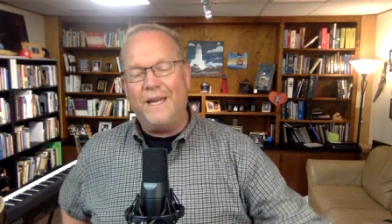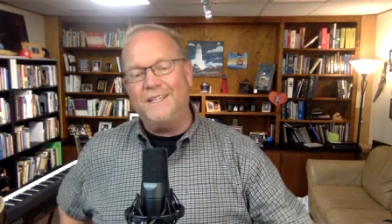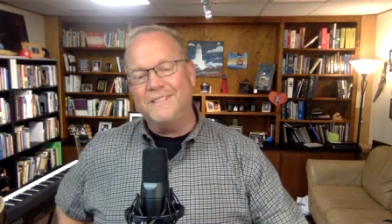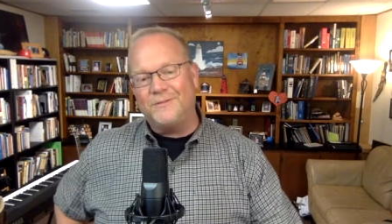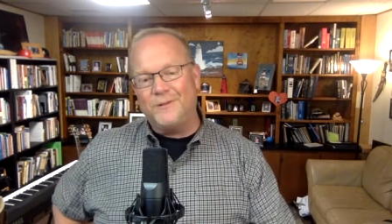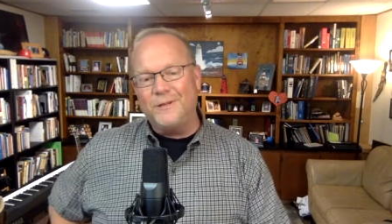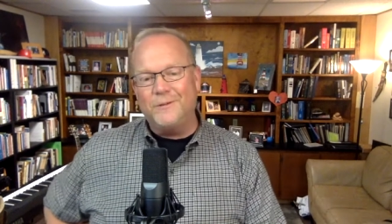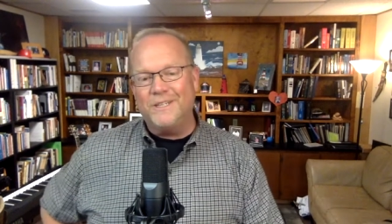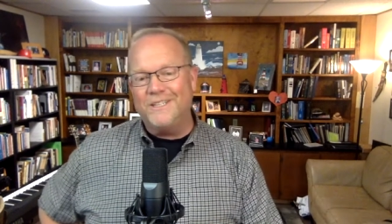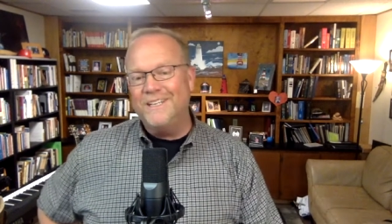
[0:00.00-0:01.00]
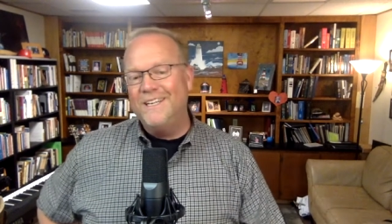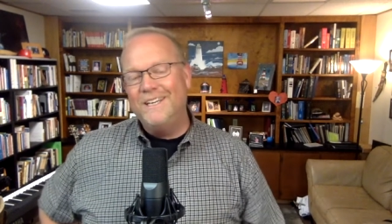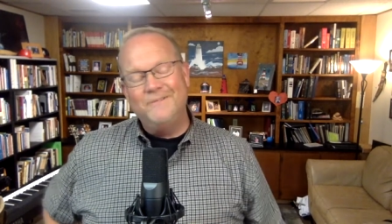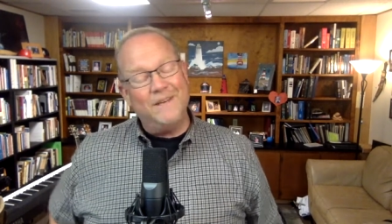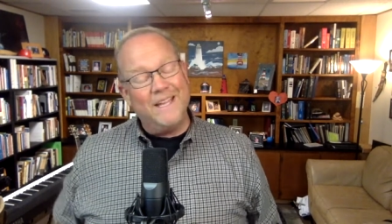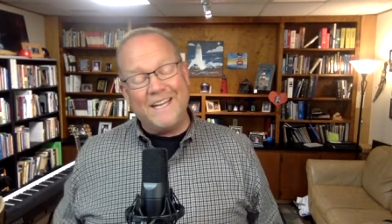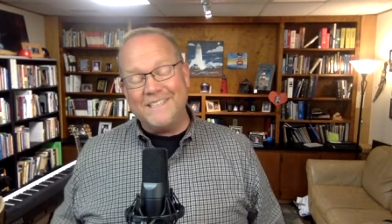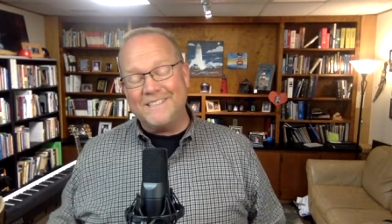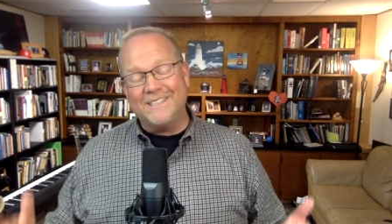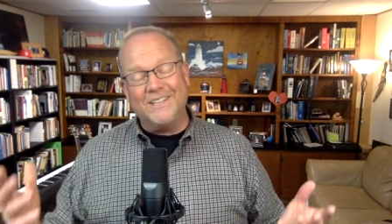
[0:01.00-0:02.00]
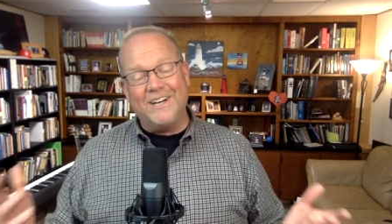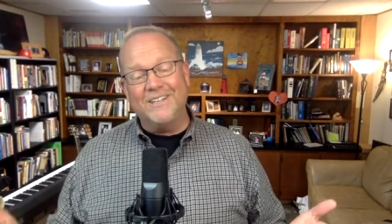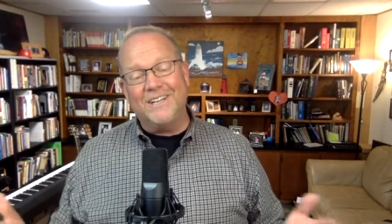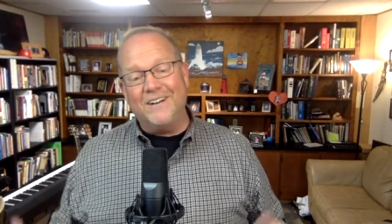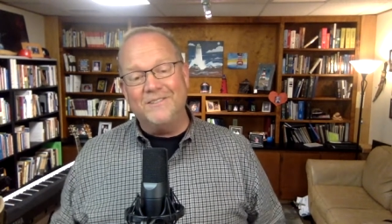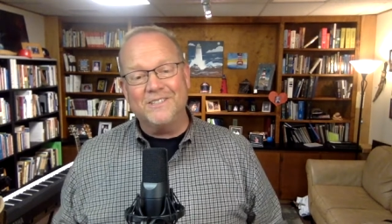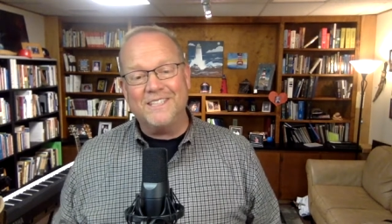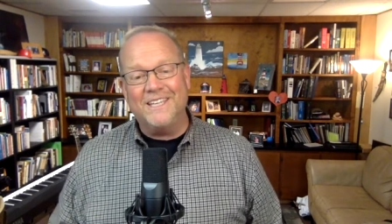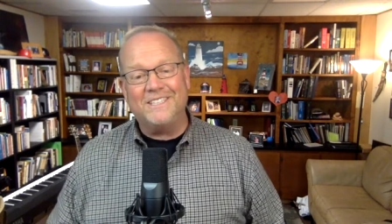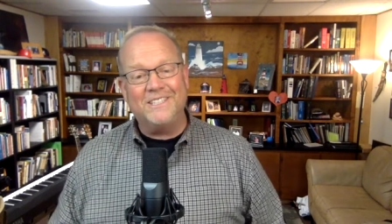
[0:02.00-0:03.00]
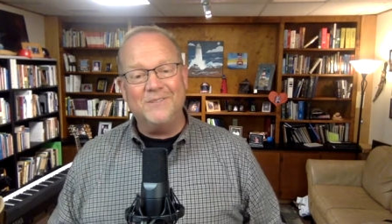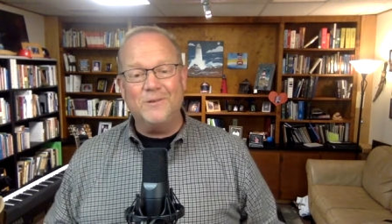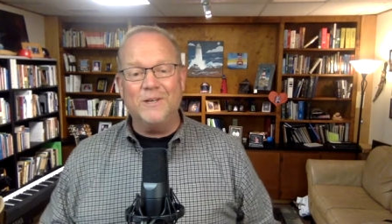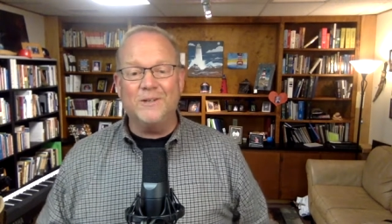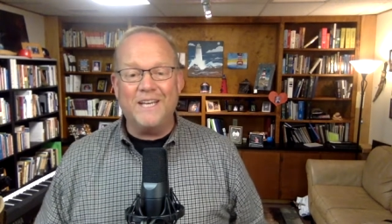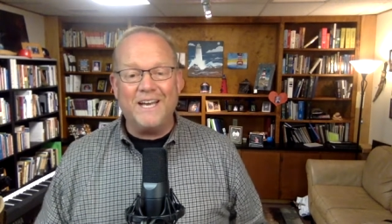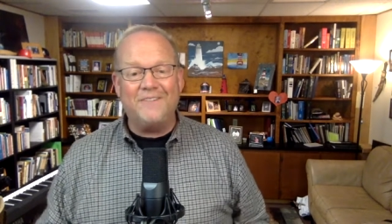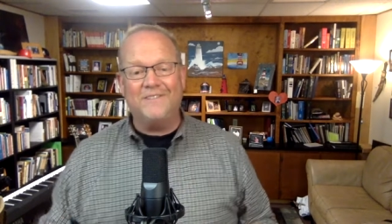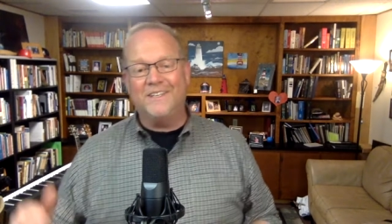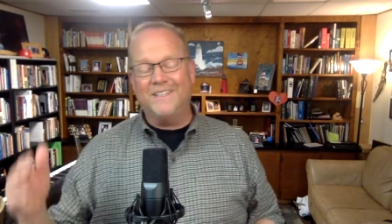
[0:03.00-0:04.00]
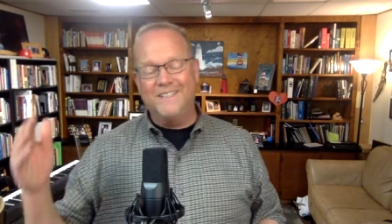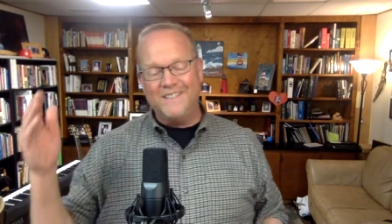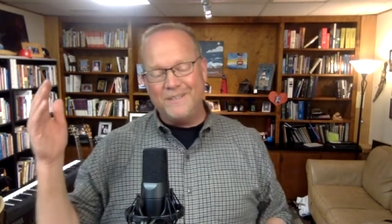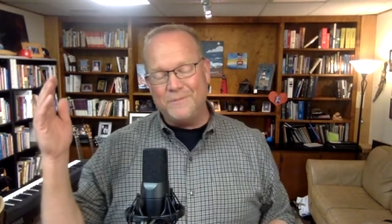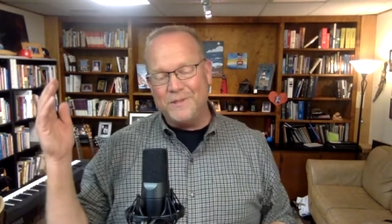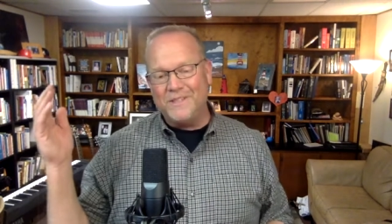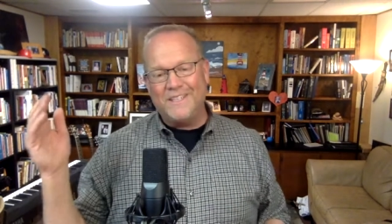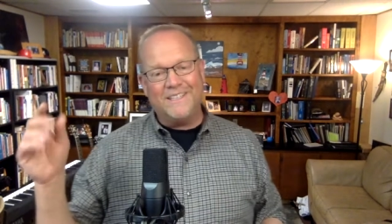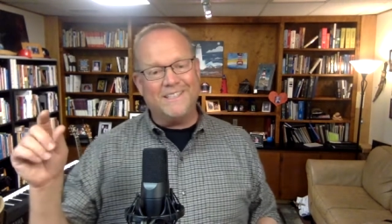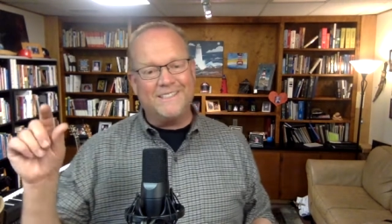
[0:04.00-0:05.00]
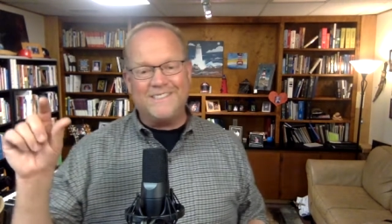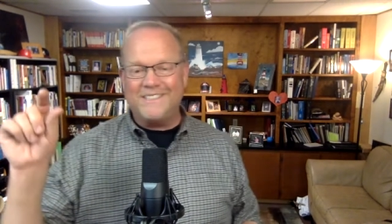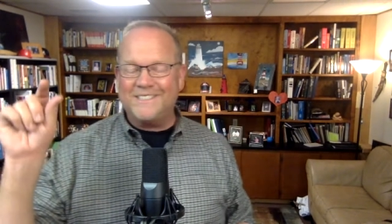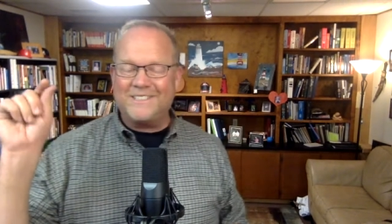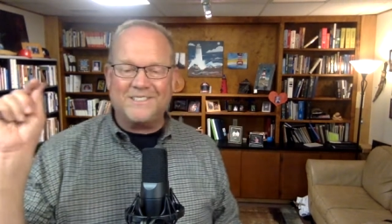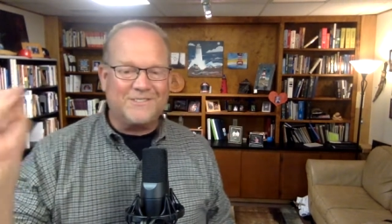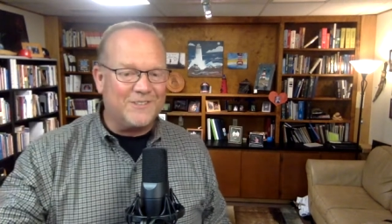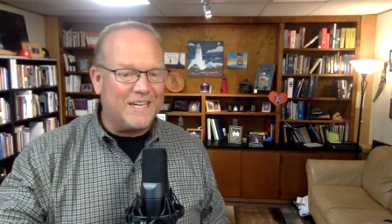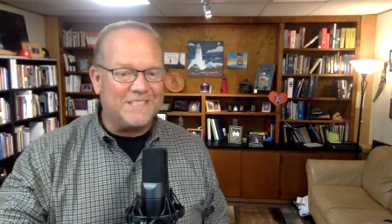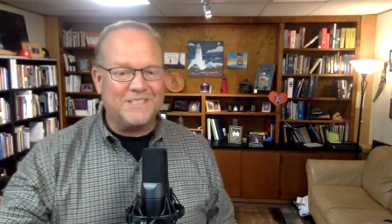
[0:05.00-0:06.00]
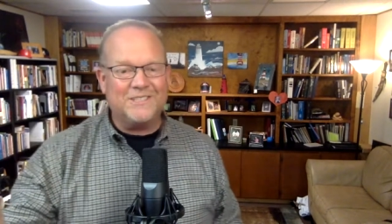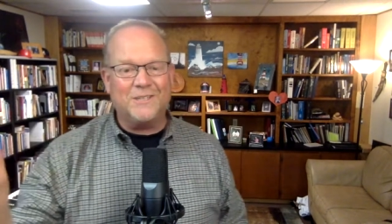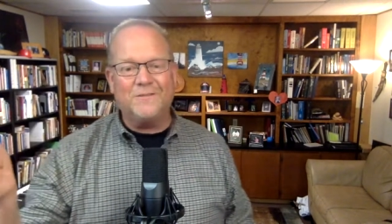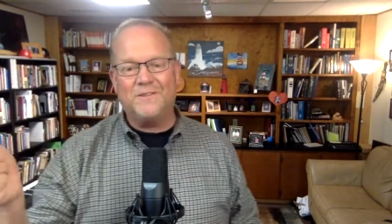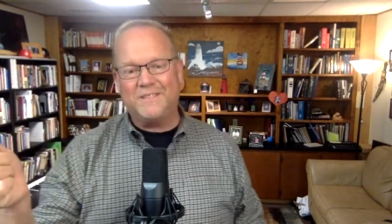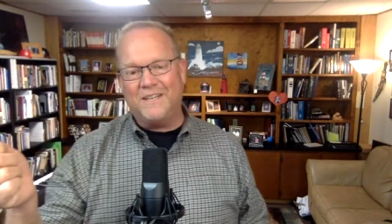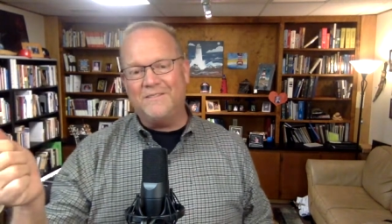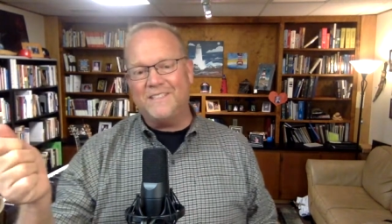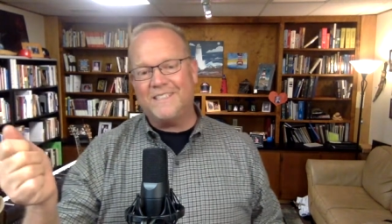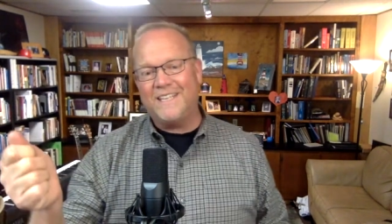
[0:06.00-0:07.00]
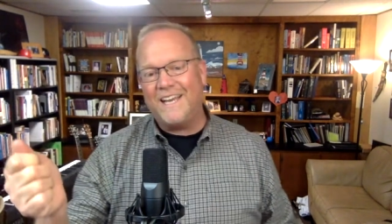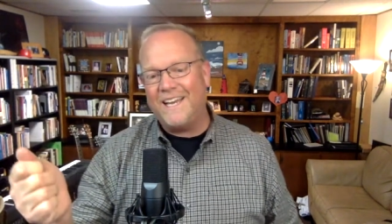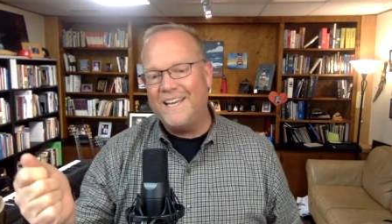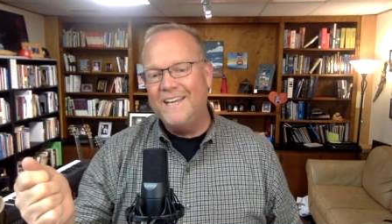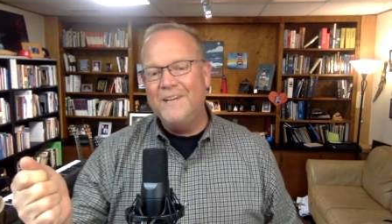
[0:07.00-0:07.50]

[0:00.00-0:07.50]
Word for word: man's free will. Man, that is a long conversation, and we only have the the ability to just scratch the surface of it today.